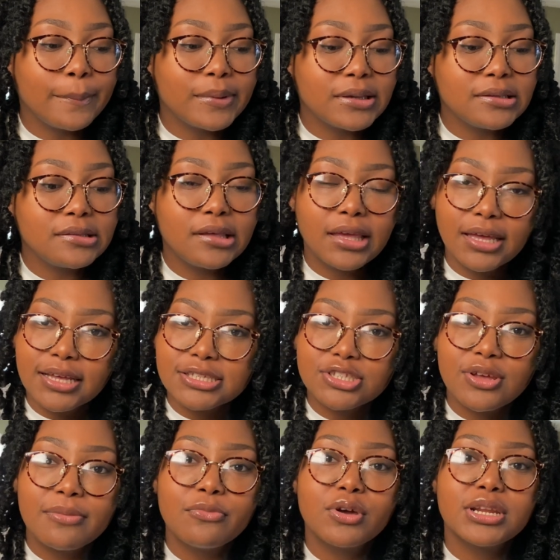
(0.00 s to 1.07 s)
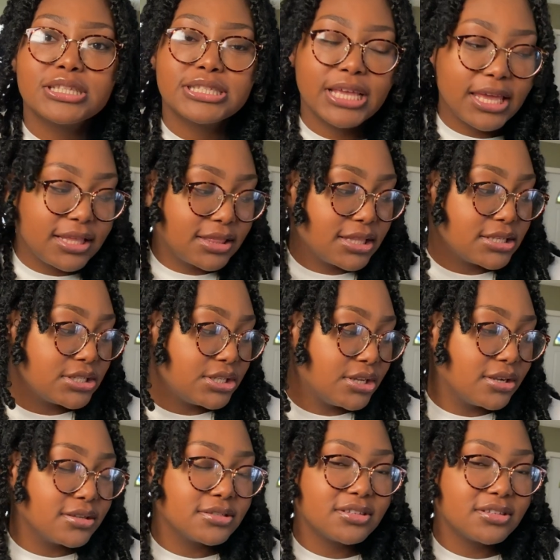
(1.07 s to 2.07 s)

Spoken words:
But yeah, so I'm going to take this year.